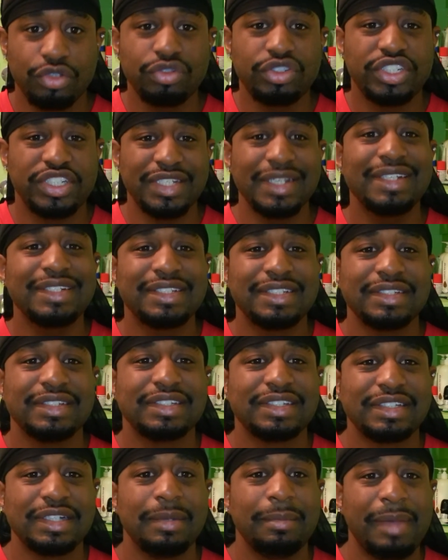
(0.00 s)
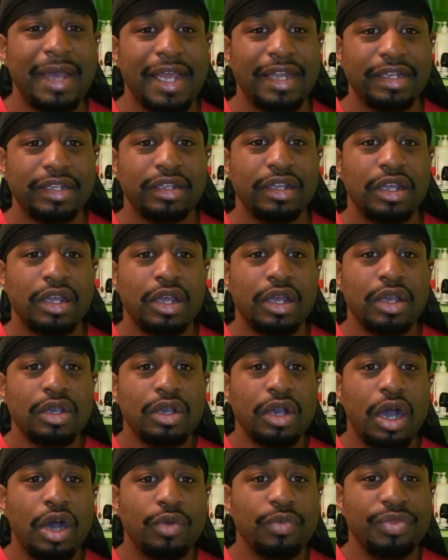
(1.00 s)
You're judging somebody
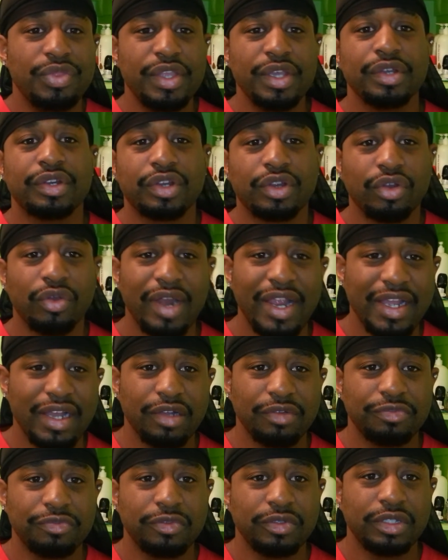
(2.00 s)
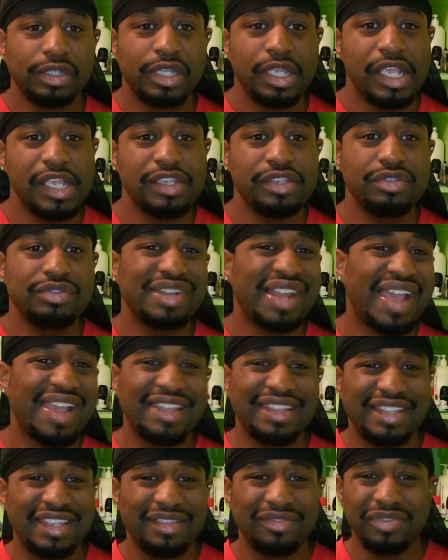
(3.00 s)
on their craft, and you're
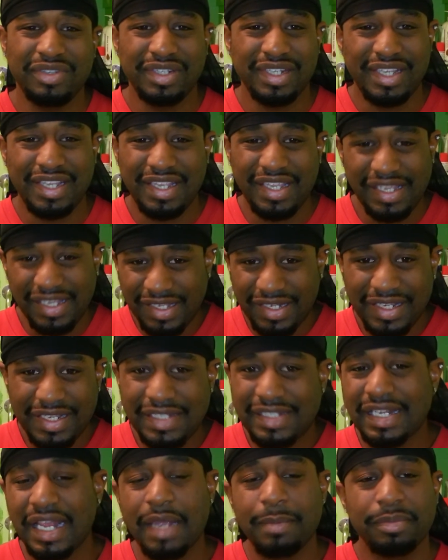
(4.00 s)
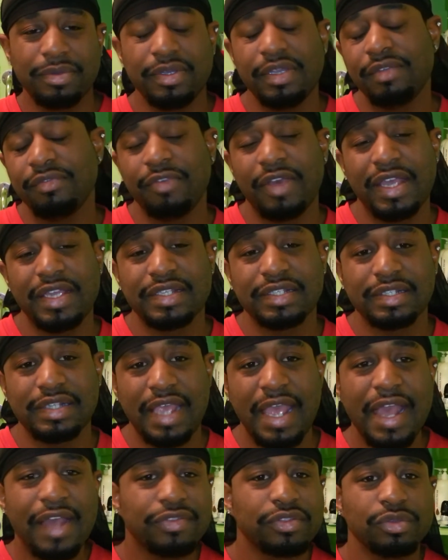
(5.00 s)
not giving any type of
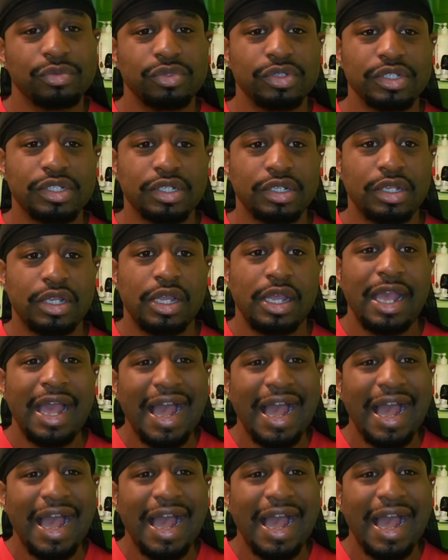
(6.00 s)
advice afterwards.